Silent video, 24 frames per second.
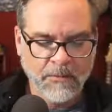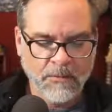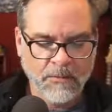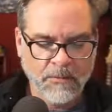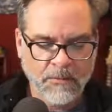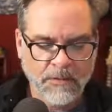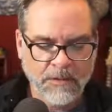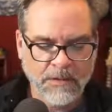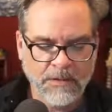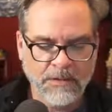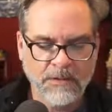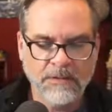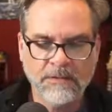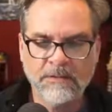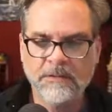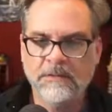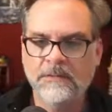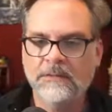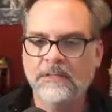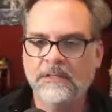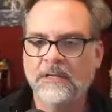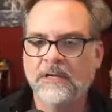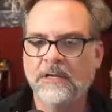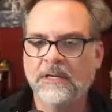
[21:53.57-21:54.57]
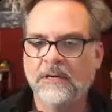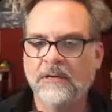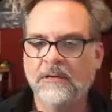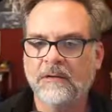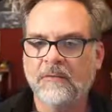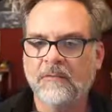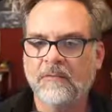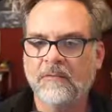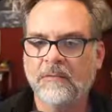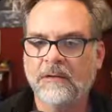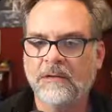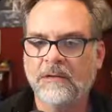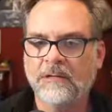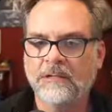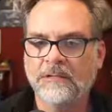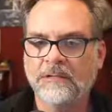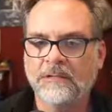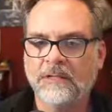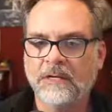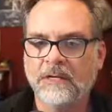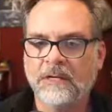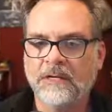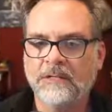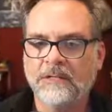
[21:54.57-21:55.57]

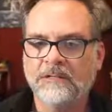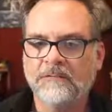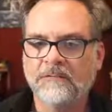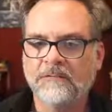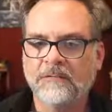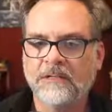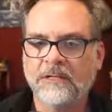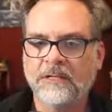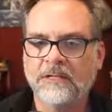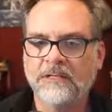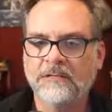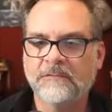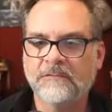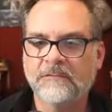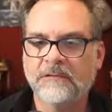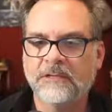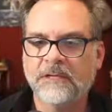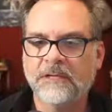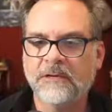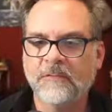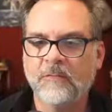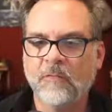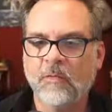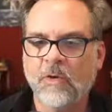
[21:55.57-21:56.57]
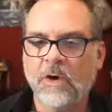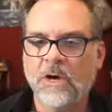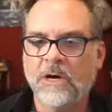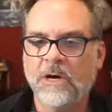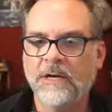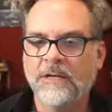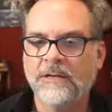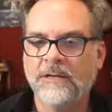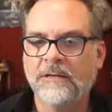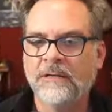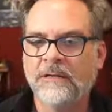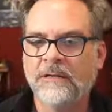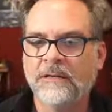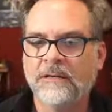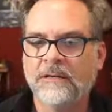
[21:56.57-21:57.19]
1.1.2021